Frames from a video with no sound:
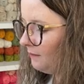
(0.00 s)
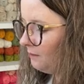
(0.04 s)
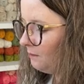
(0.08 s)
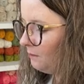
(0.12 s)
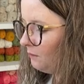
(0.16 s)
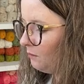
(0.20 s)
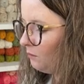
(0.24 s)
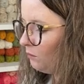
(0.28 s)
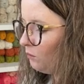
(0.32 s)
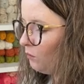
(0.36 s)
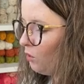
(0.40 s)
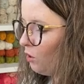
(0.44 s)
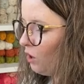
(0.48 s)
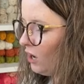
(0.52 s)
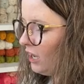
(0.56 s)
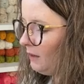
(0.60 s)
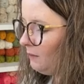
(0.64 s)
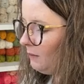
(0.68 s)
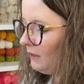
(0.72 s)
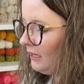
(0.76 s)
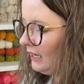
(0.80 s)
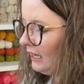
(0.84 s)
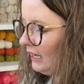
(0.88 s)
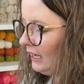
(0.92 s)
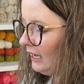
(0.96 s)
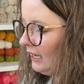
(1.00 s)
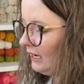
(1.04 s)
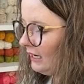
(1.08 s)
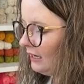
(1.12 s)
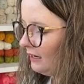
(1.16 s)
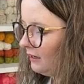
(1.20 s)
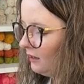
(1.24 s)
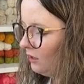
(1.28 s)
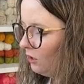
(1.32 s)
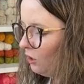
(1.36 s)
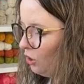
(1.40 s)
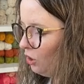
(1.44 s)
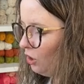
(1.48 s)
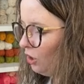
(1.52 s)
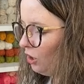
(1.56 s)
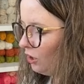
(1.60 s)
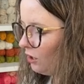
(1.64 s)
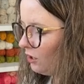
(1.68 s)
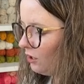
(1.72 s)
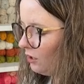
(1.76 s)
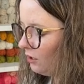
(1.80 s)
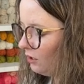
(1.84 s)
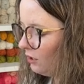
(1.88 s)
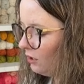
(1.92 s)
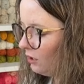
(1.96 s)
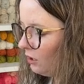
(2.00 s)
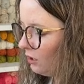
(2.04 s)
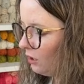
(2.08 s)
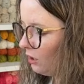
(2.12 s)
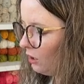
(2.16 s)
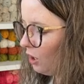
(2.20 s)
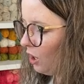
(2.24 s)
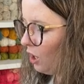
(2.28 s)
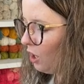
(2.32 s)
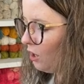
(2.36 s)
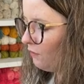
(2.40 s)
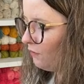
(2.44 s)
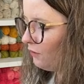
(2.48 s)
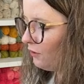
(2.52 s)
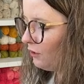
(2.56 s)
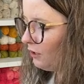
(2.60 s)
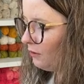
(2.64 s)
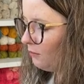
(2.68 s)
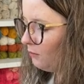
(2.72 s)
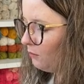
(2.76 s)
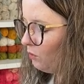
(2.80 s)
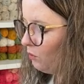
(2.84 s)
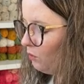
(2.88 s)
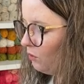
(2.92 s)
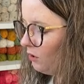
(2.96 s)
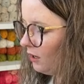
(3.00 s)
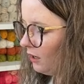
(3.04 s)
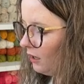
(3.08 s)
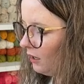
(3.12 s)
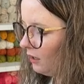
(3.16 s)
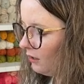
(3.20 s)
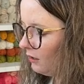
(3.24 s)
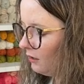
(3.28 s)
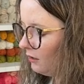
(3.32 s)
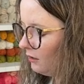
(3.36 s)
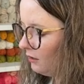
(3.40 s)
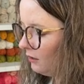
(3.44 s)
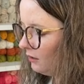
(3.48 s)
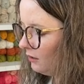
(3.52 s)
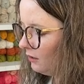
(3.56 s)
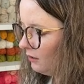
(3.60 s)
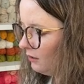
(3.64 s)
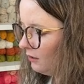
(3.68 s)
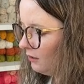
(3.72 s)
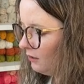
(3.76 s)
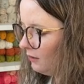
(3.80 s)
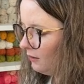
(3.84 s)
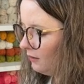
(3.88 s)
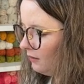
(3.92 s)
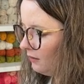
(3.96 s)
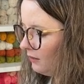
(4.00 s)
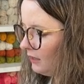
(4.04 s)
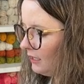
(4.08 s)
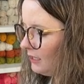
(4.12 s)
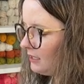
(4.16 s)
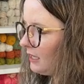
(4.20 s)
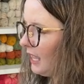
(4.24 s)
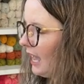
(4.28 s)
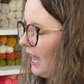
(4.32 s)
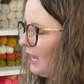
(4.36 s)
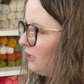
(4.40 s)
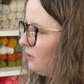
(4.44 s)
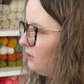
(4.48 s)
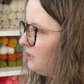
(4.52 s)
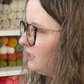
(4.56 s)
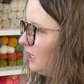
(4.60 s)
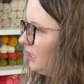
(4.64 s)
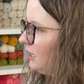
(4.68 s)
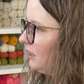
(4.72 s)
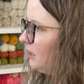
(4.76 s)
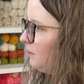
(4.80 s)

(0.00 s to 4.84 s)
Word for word: Muy bien. Hook. Clover amor. How do you say the